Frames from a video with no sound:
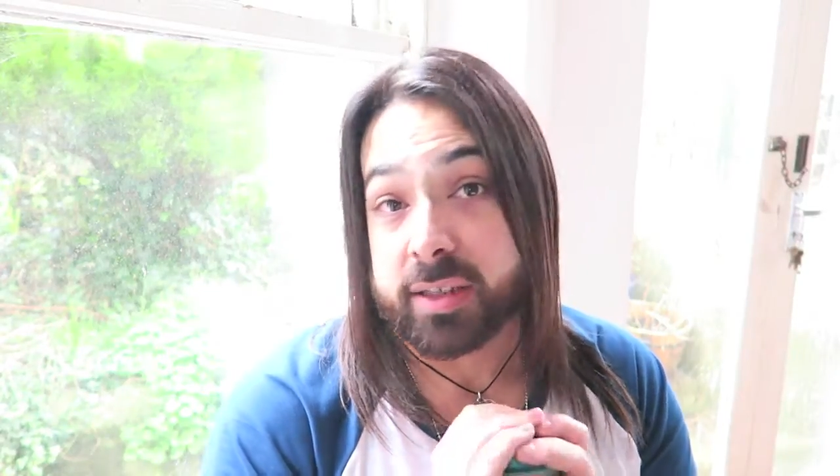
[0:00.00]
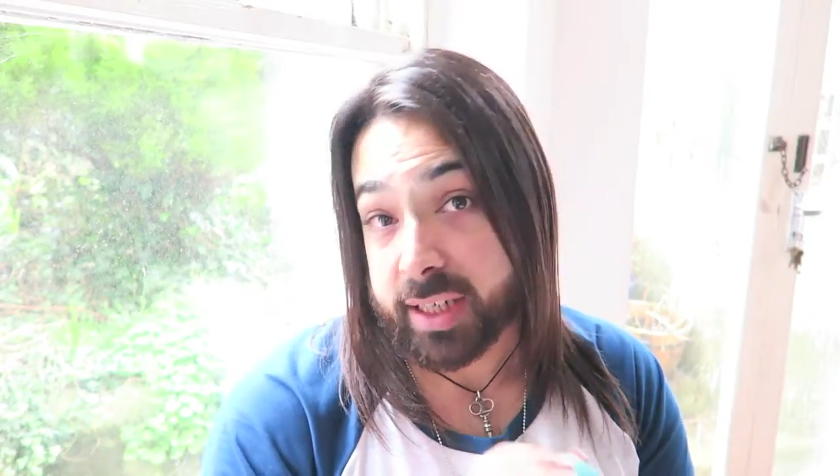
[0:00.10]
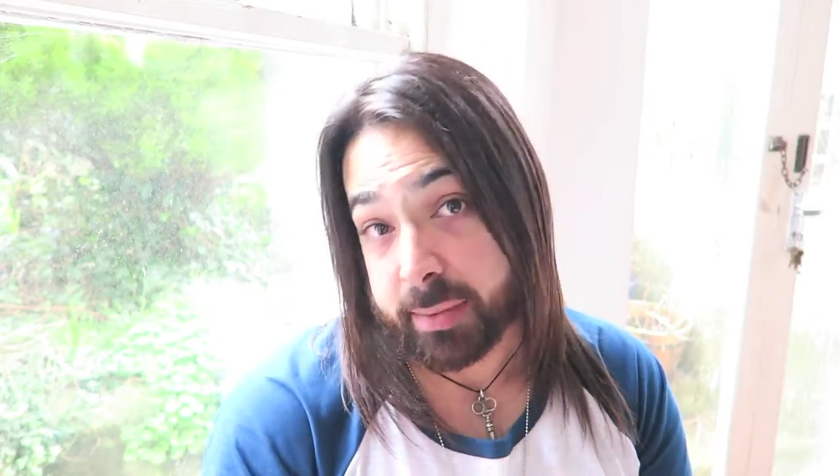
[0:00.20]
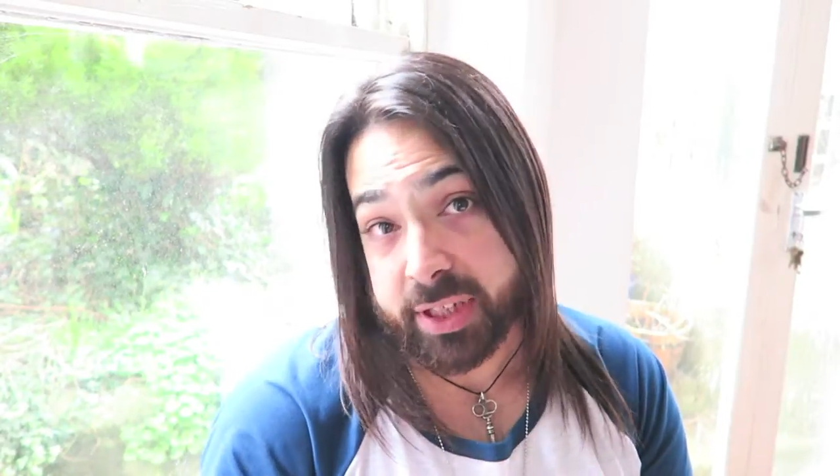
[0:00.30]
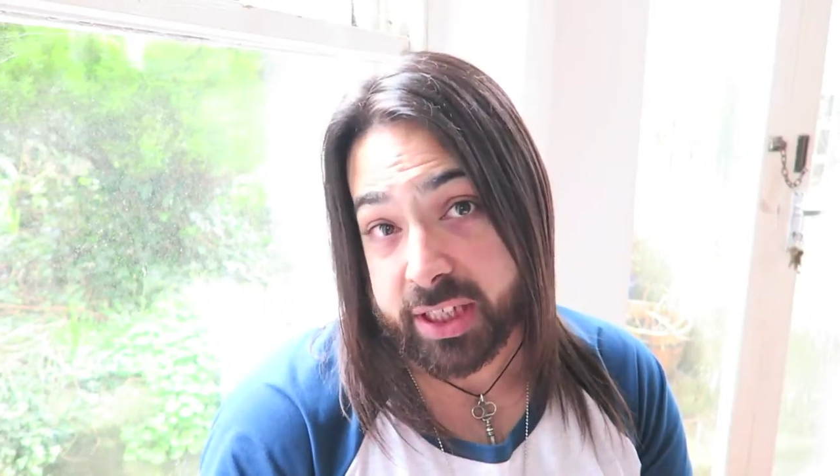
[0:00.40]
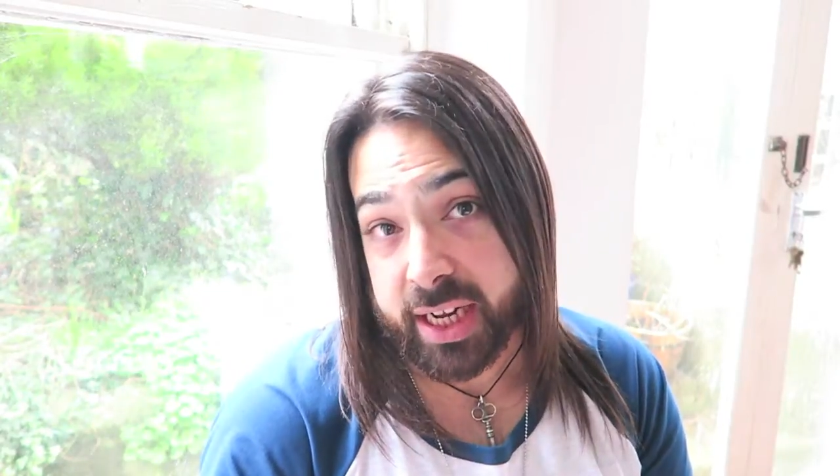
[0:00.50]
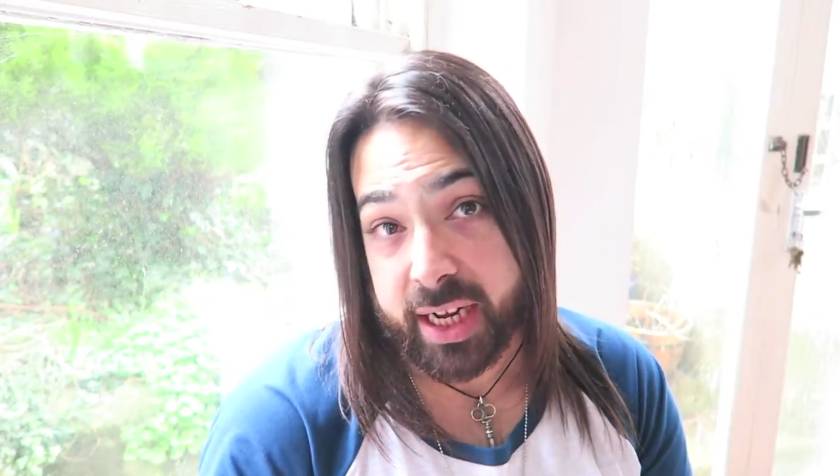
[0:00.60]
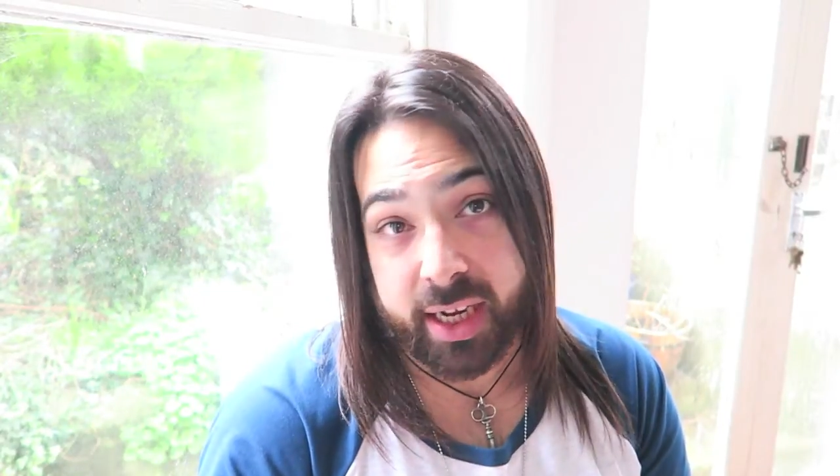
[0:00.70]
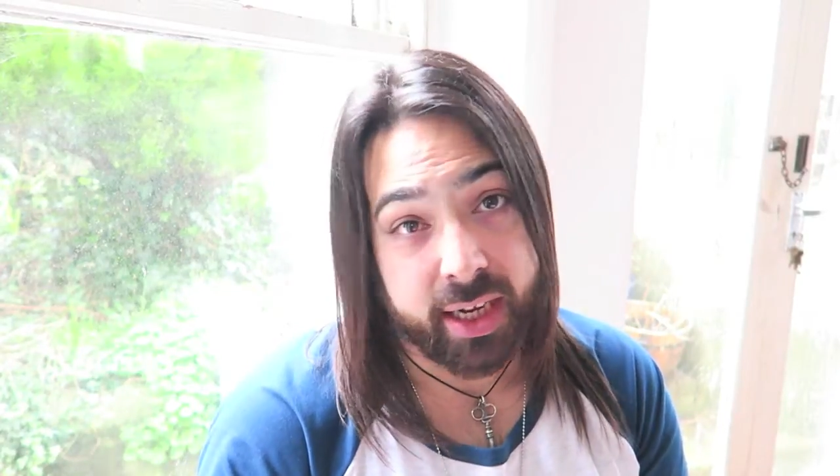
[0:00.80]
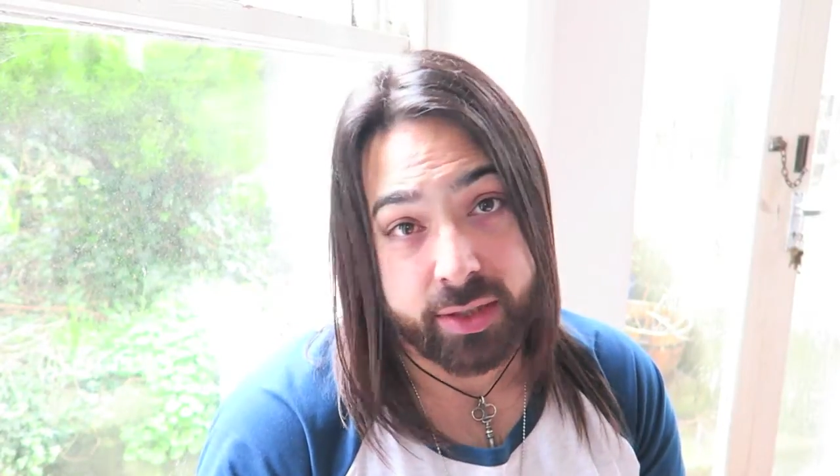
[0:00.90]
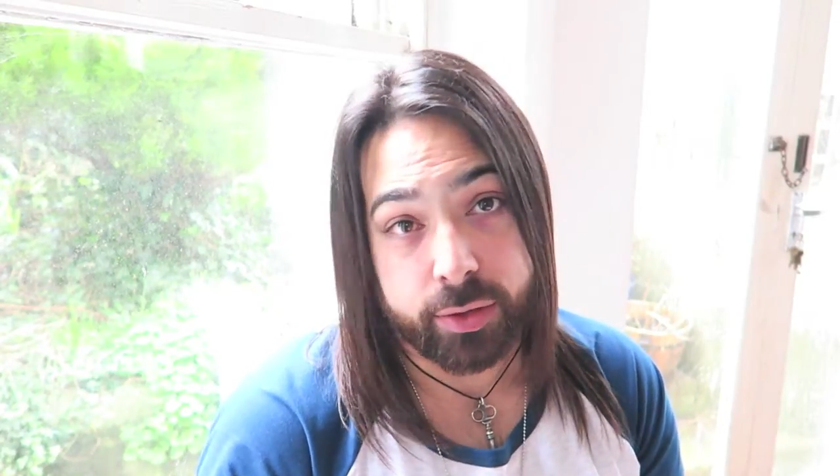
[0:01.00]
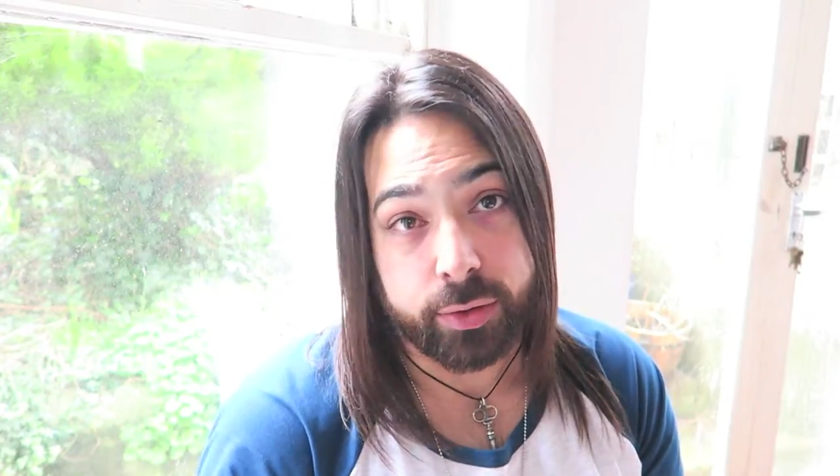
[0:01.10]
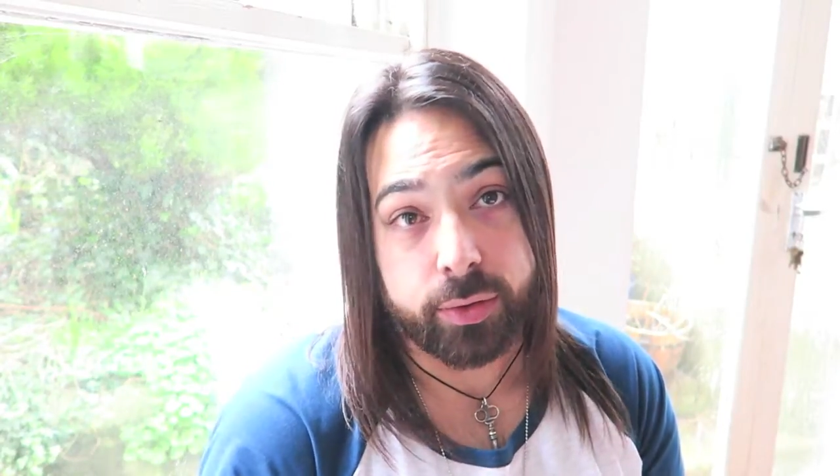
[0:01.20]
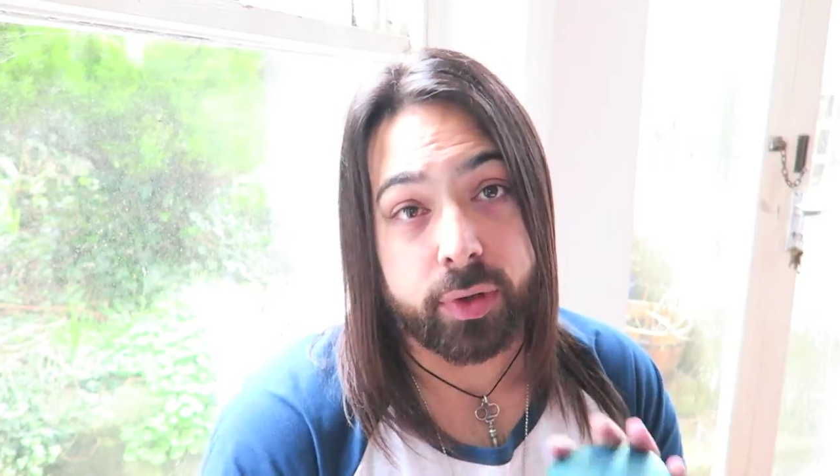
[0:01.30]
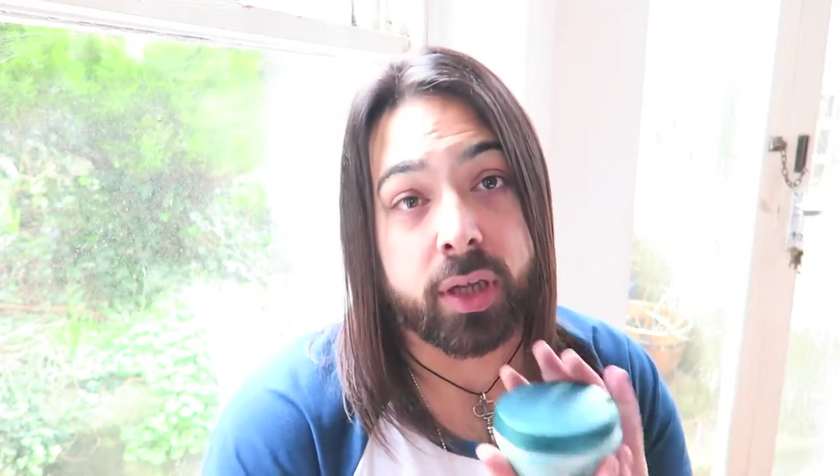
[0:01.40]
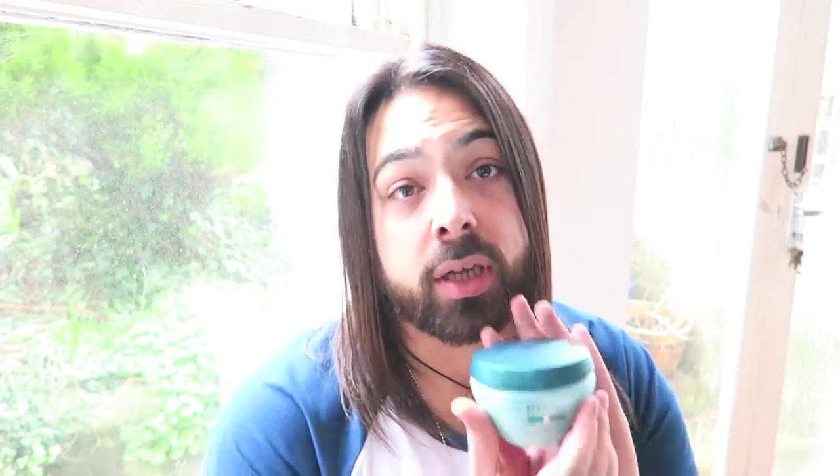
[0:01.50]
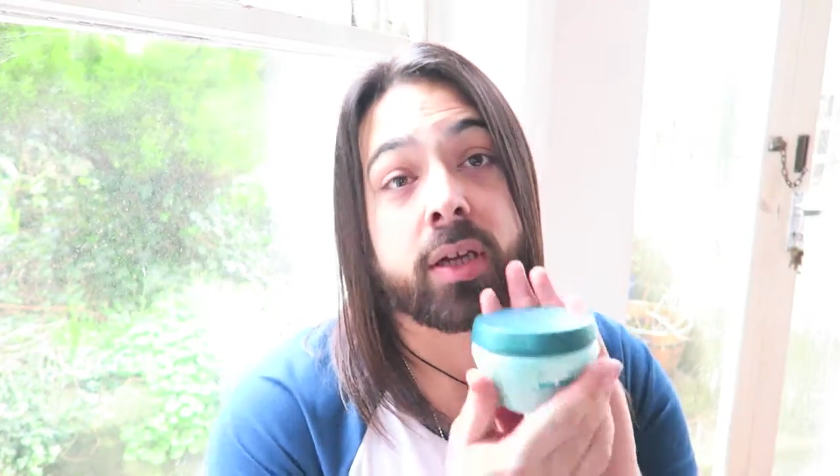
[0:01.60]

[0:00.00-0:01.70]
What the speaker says: damaged hair at all,